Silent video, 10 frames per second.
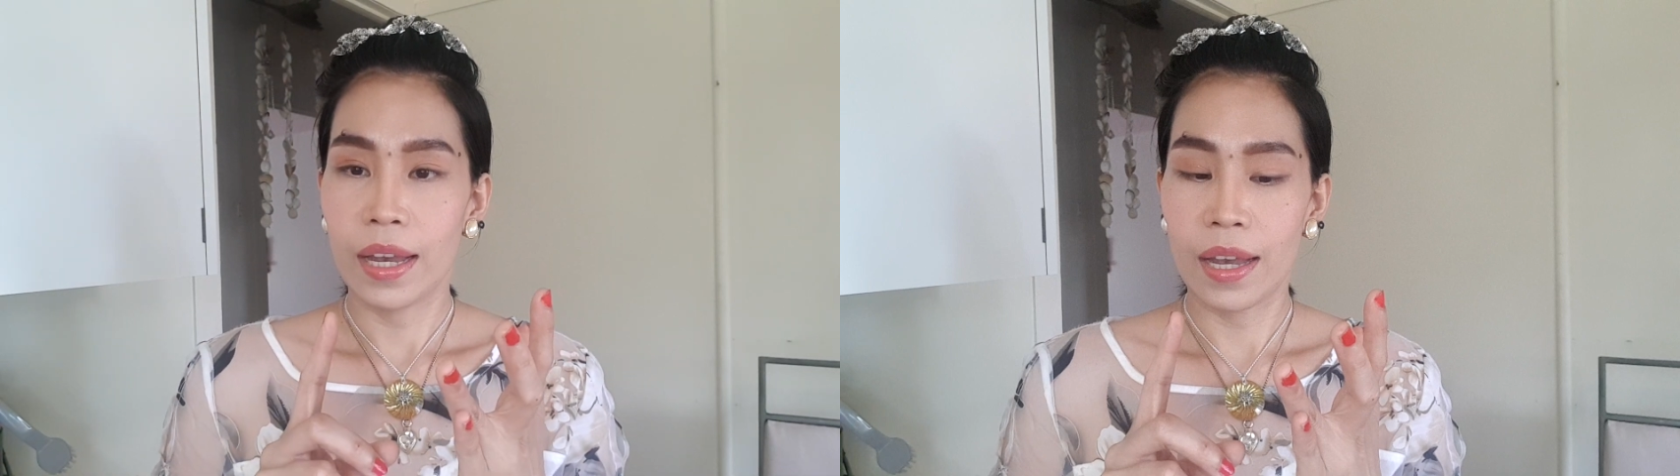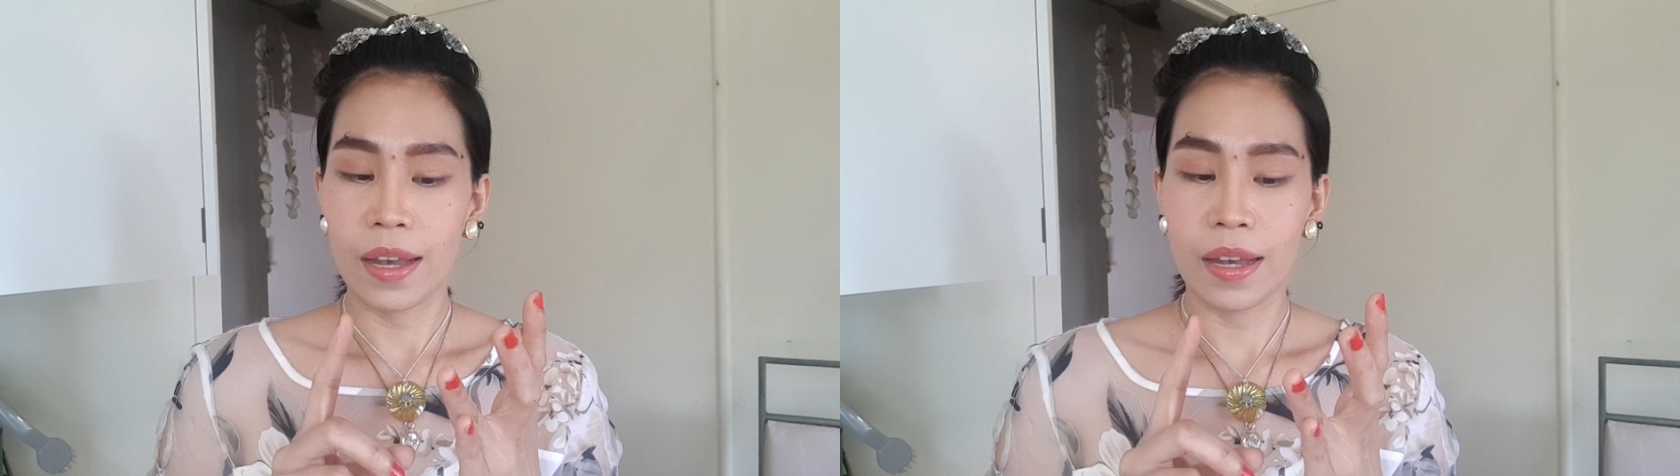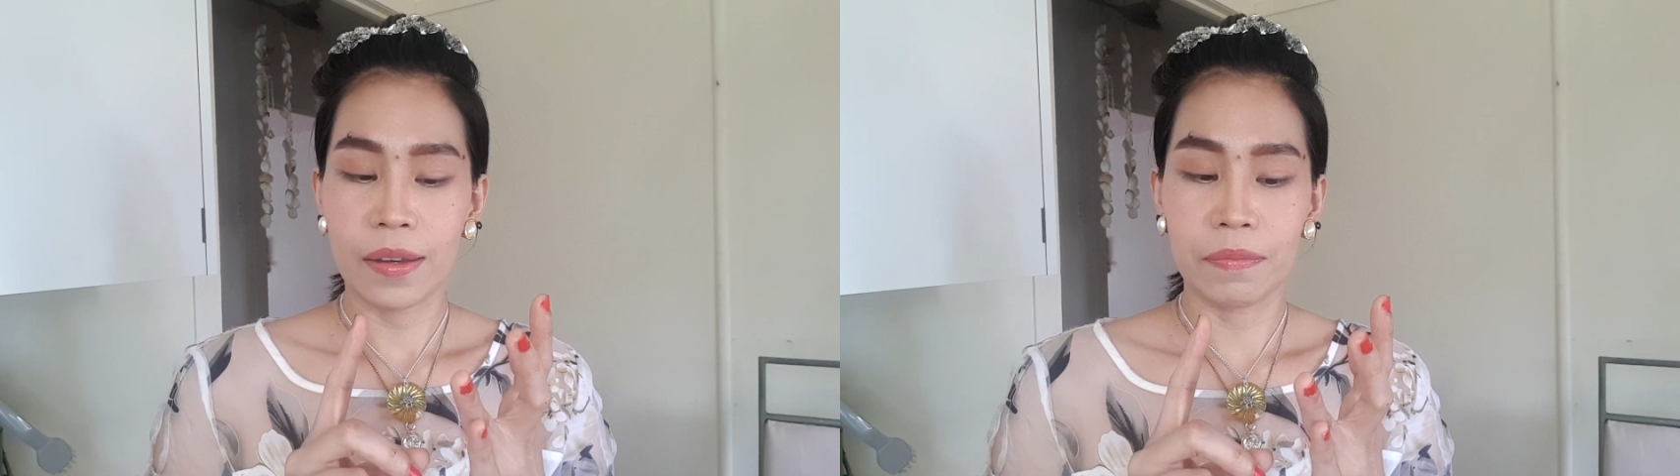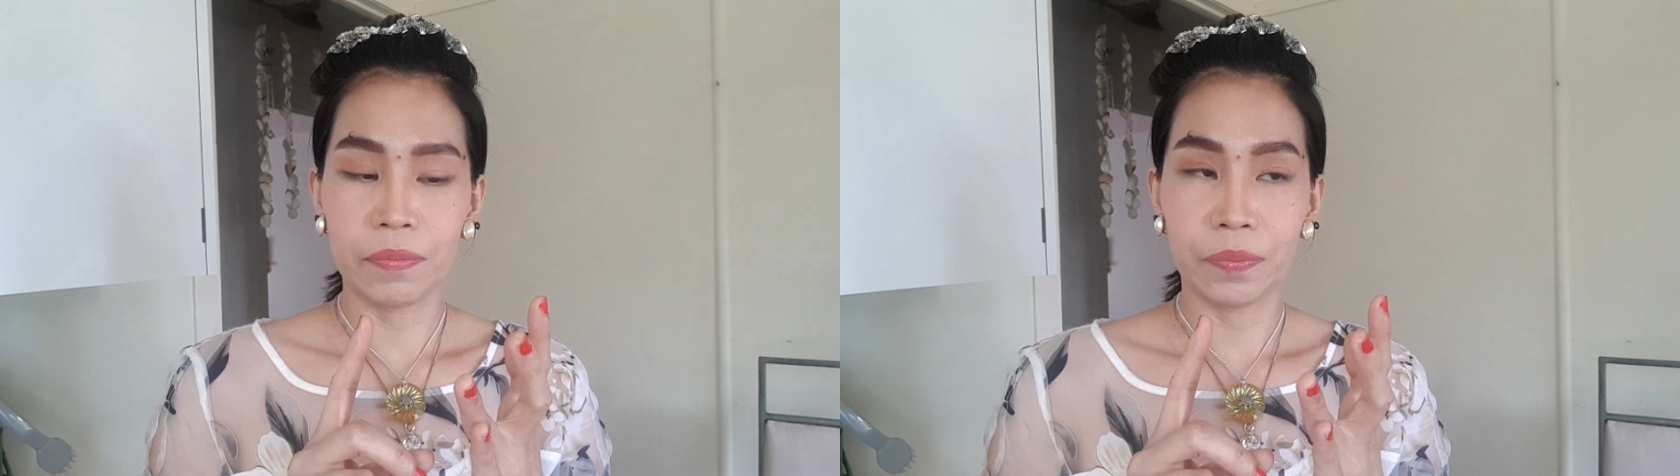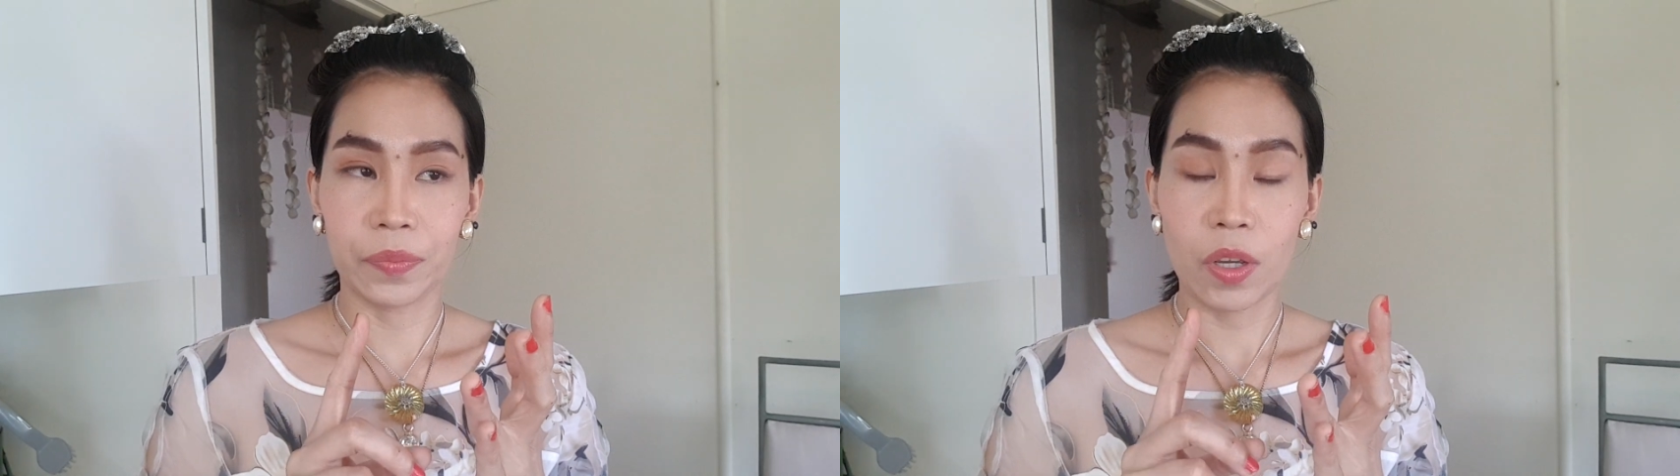
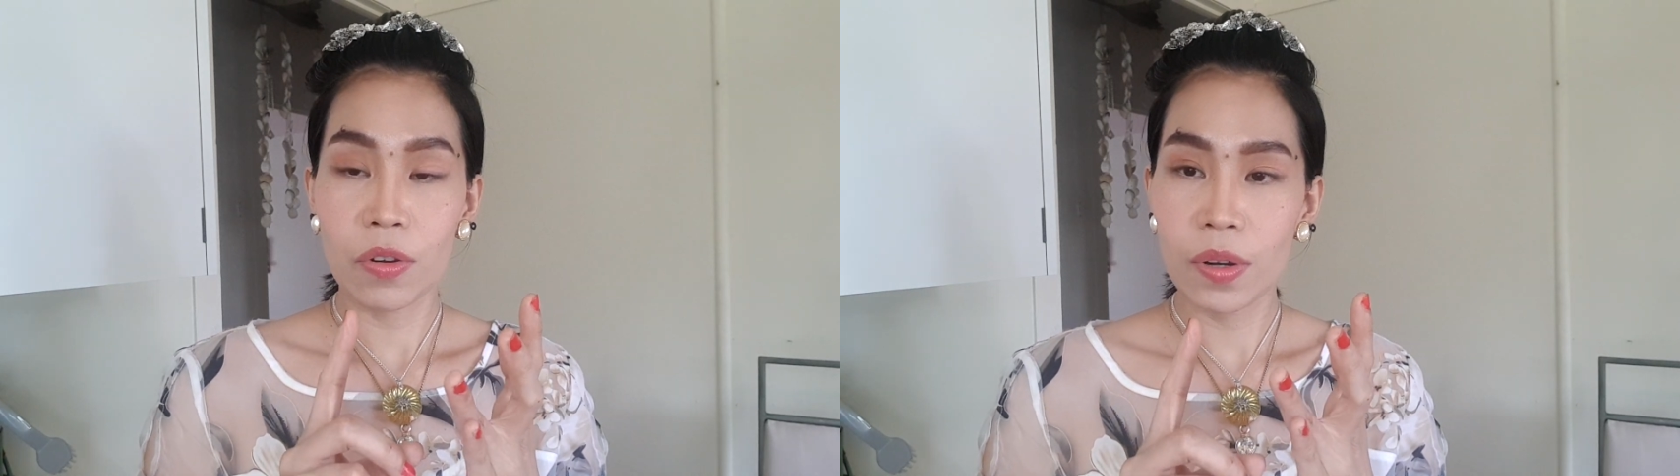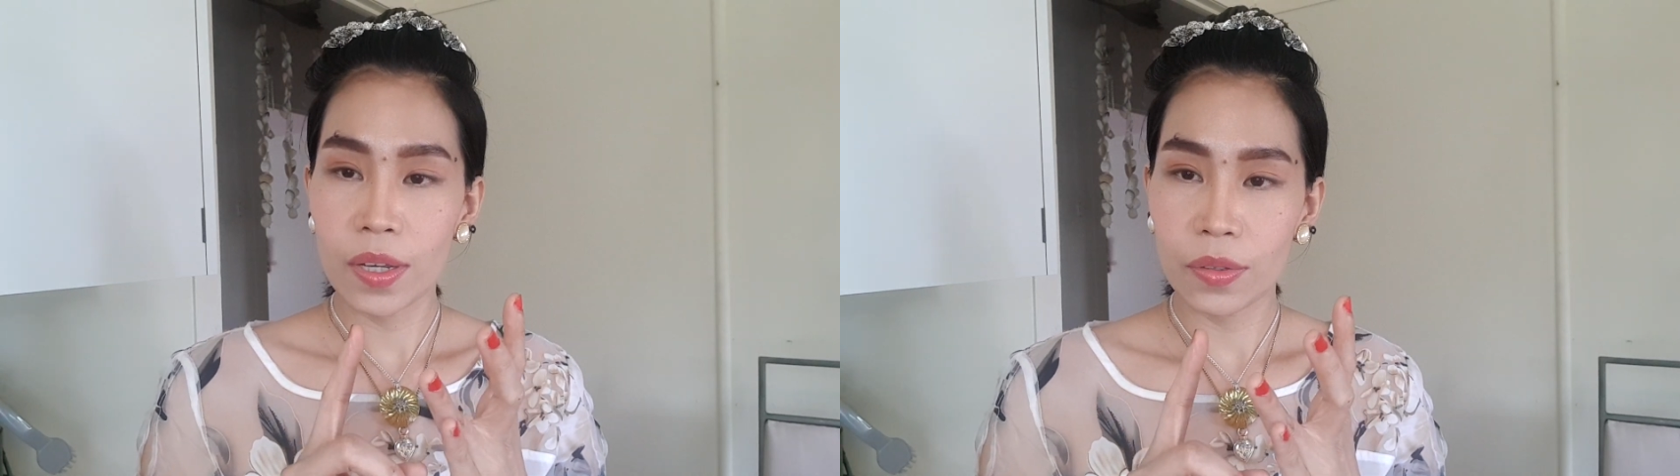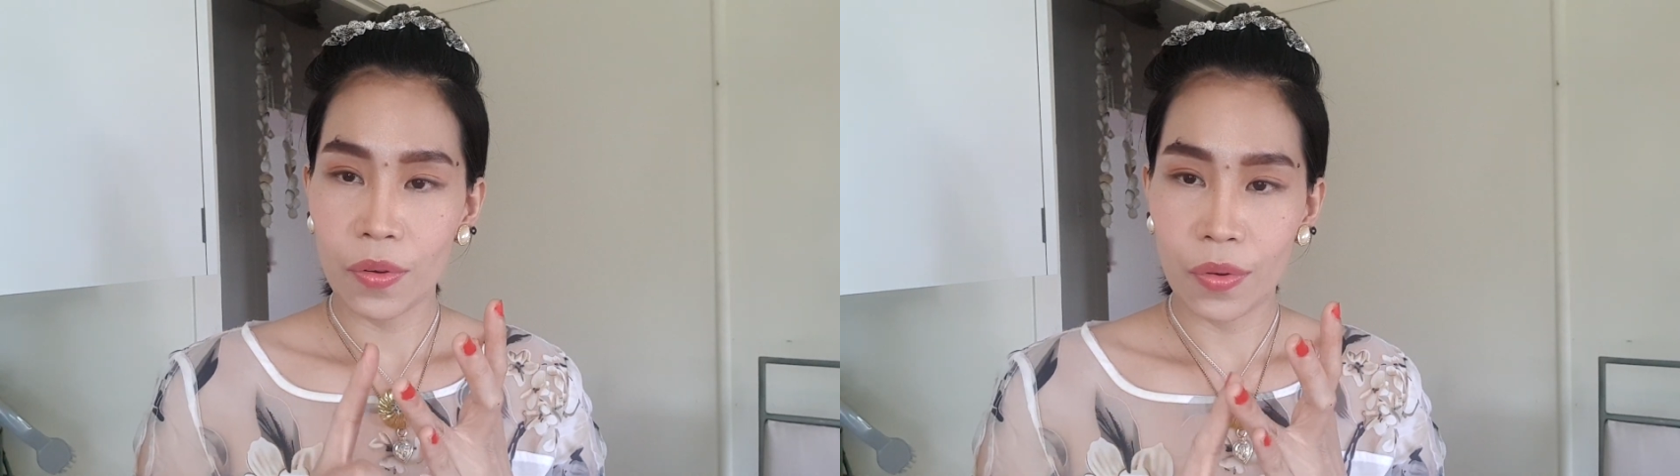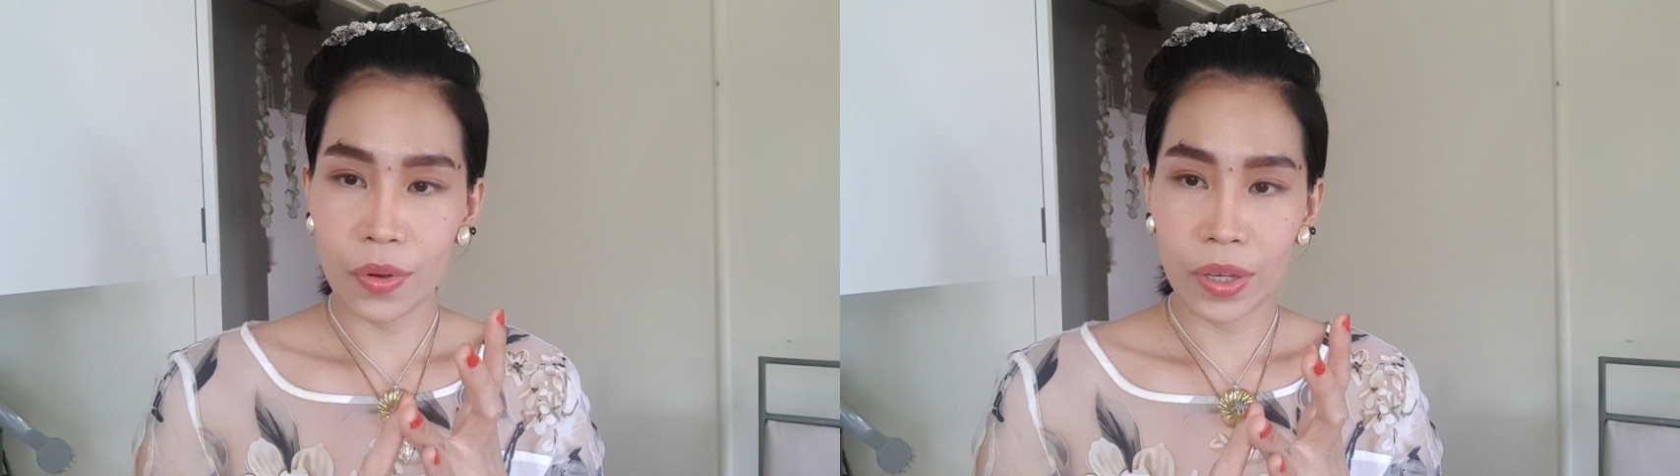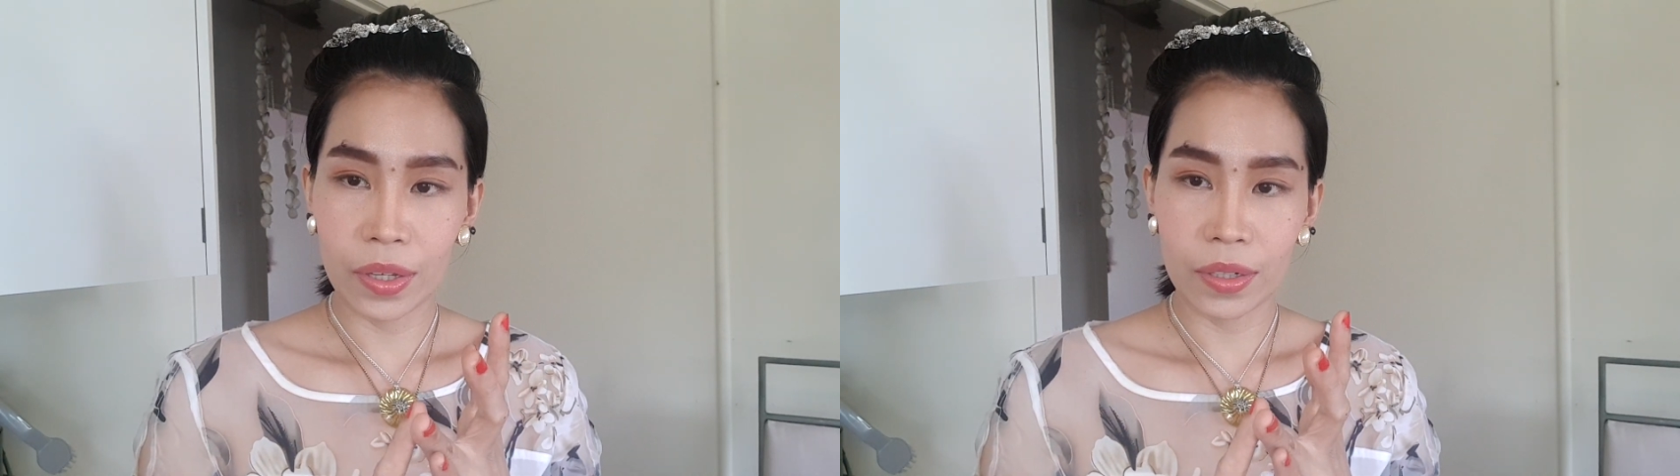coconut
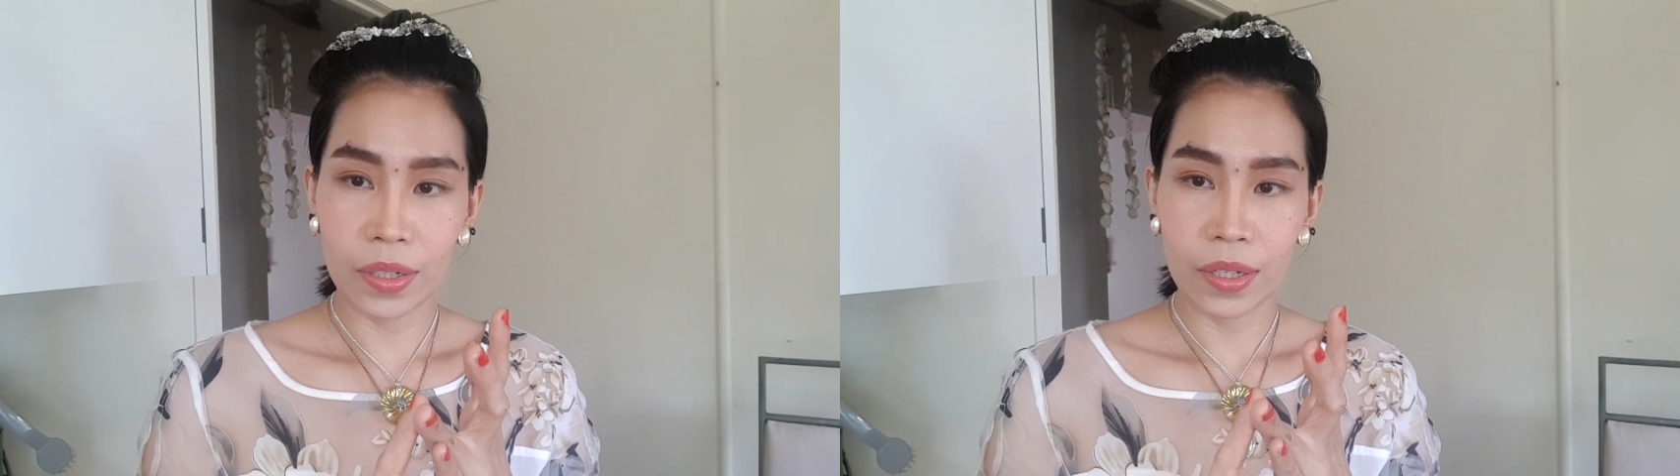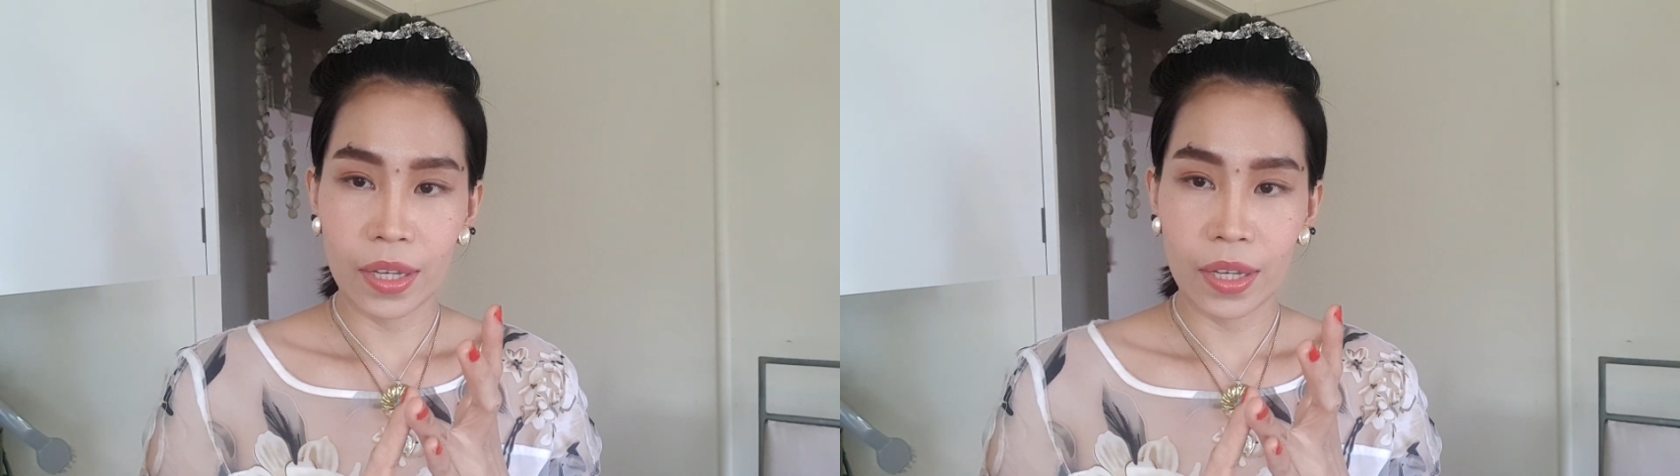oil,